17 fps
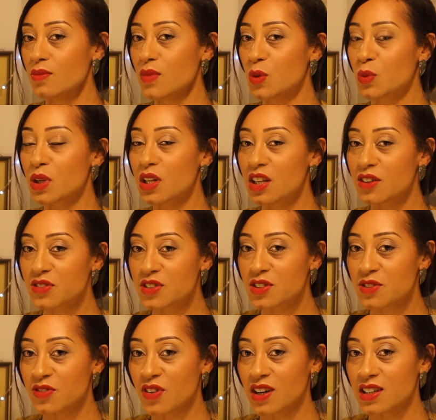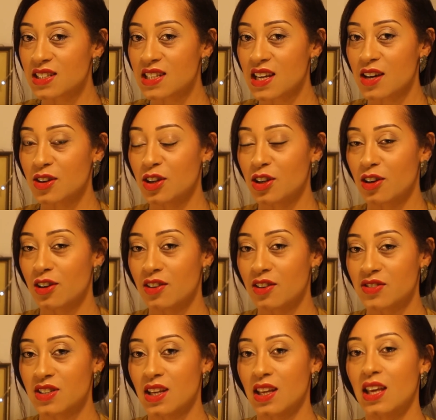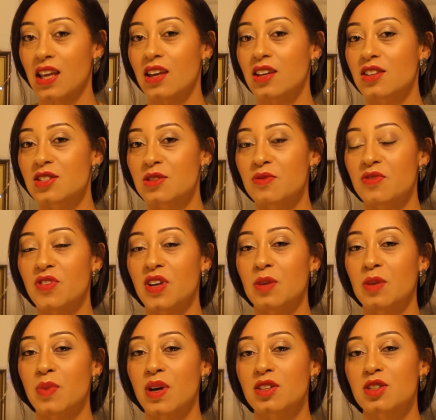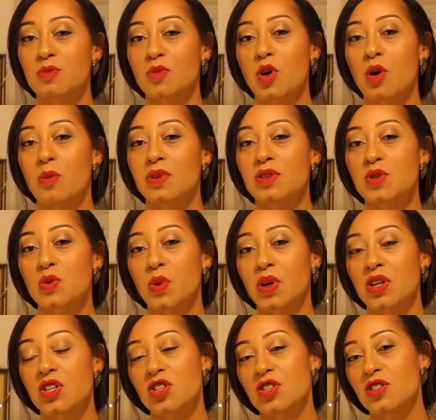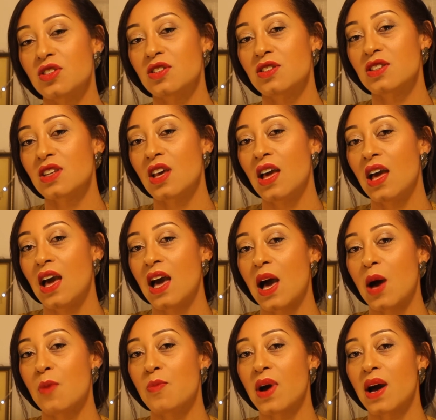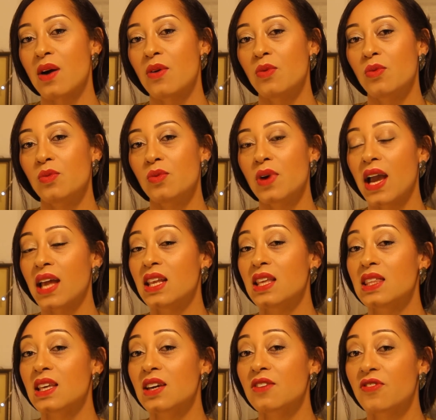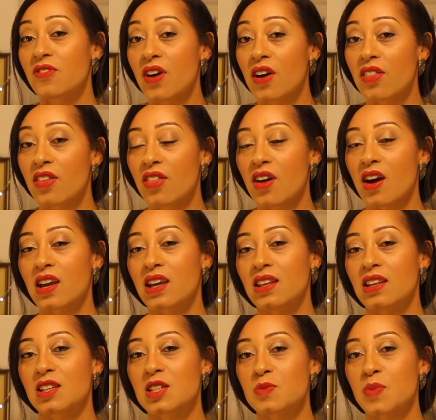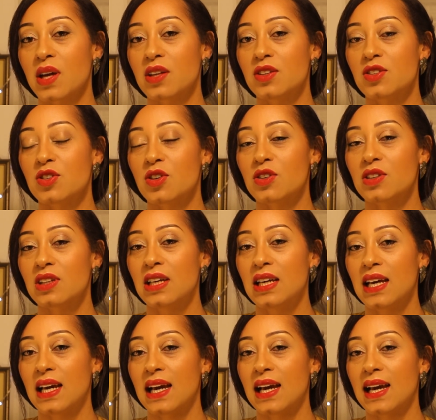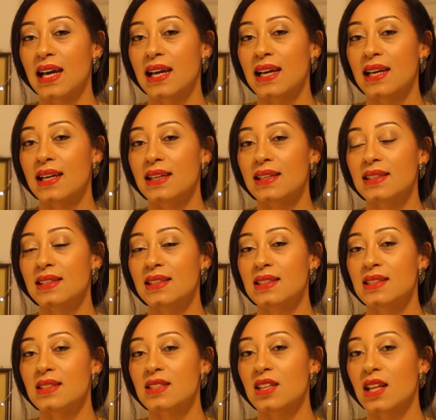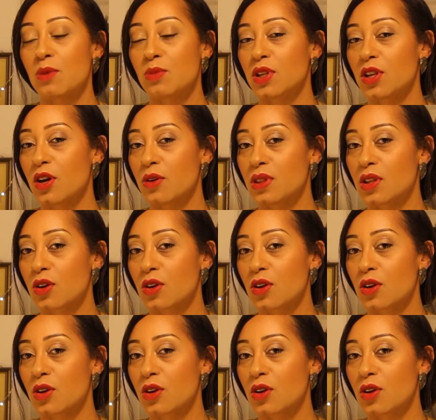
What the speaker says: would love to find out, love to hear some feedback, some comments, questions about anything further that I can expand on, and let me know in